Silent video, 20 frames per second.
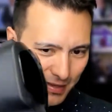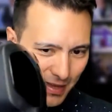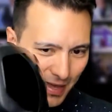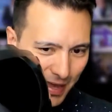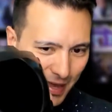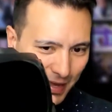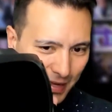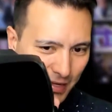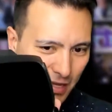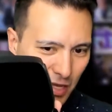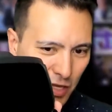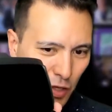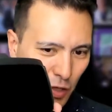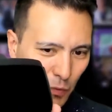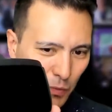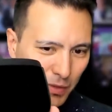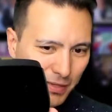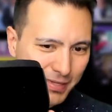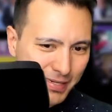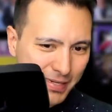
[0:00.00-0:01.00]
and
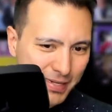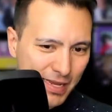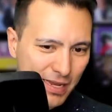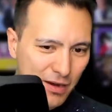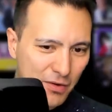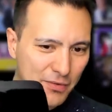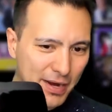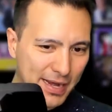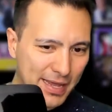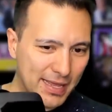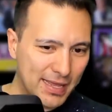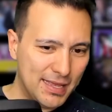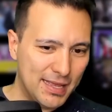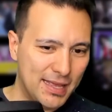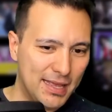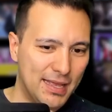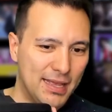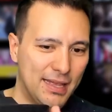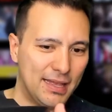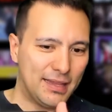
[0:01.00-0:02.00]
you will see already
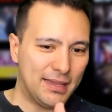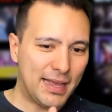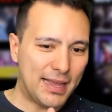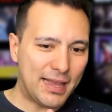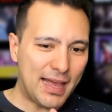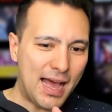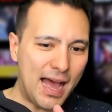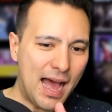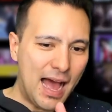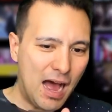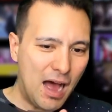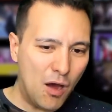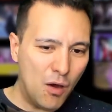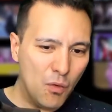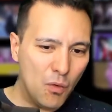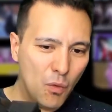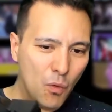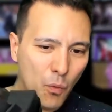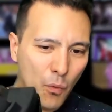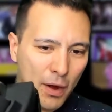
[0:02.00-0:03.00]
like
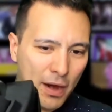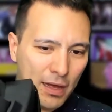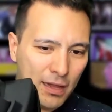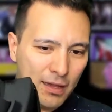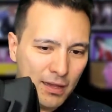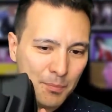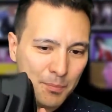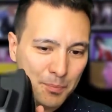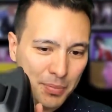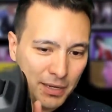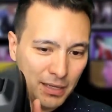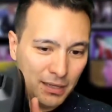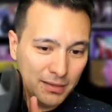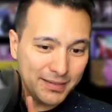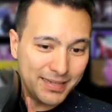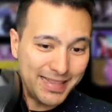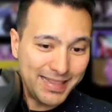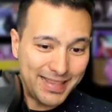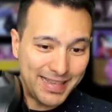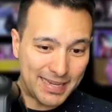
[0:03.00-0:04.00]
how well
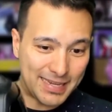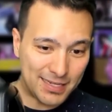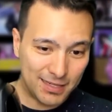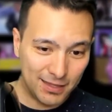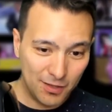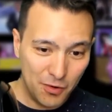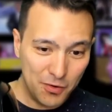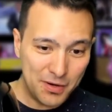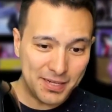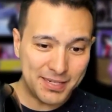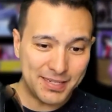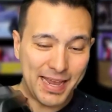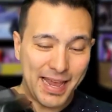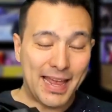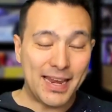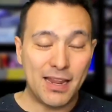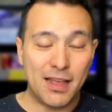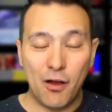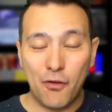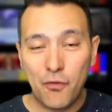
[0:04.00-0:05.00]
built this looks.
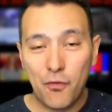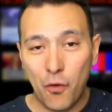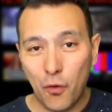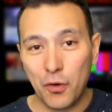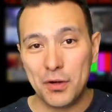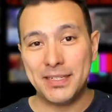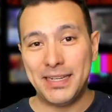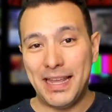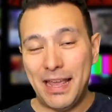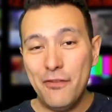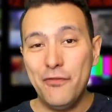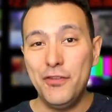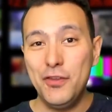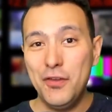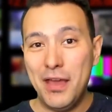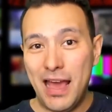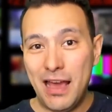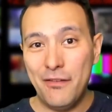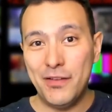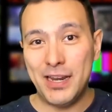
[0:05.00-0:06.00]
And of course, if
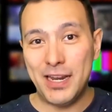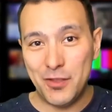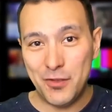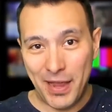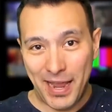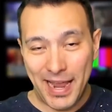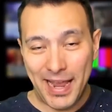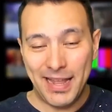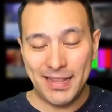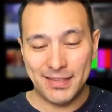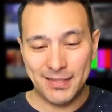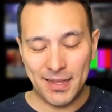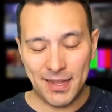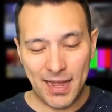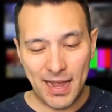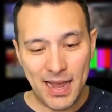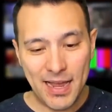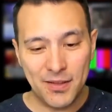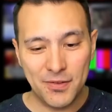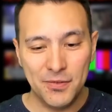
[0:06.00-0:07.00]
you have it in your hands
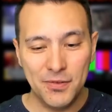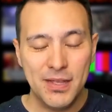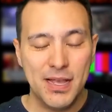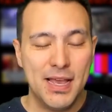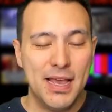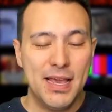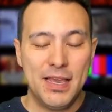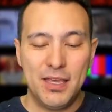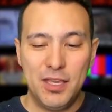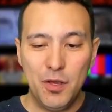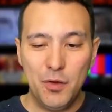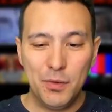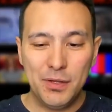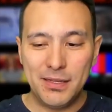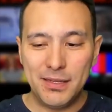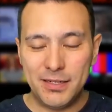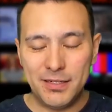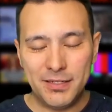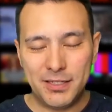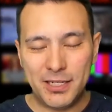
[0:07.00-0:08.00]
like I do, you
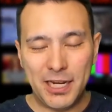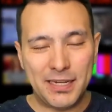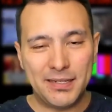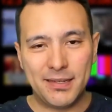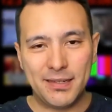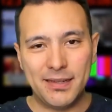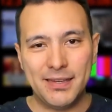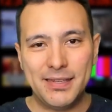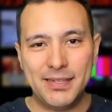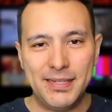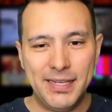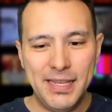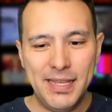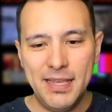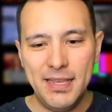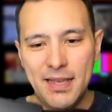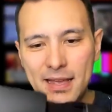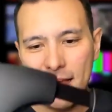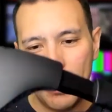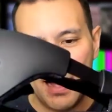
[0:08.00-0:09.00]
will just
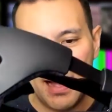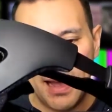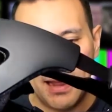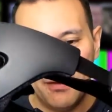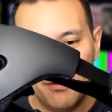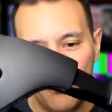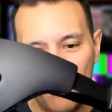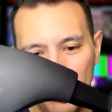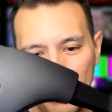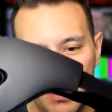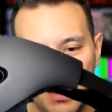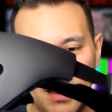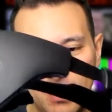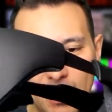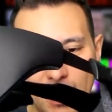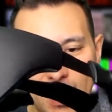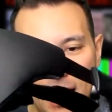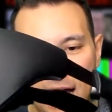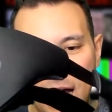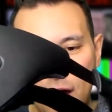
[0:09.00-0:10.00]
see and feel
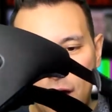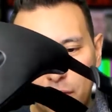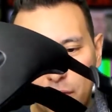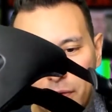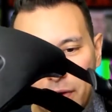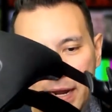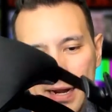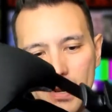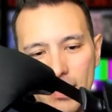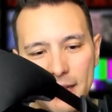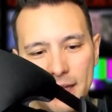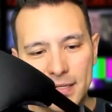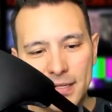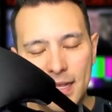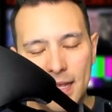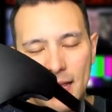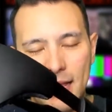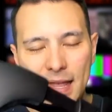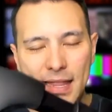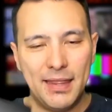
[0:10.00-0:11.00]
how great it is.
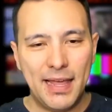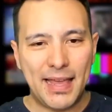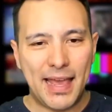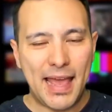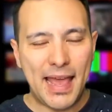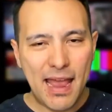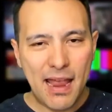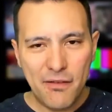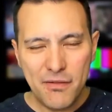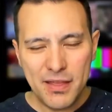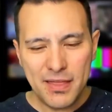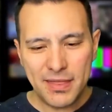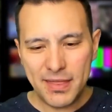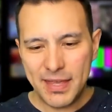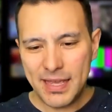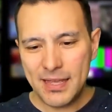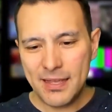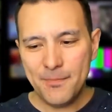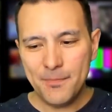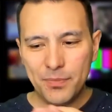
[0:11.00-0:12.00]
Like
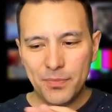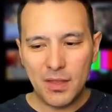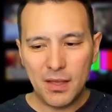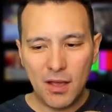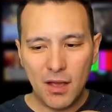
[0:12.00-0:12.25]
everything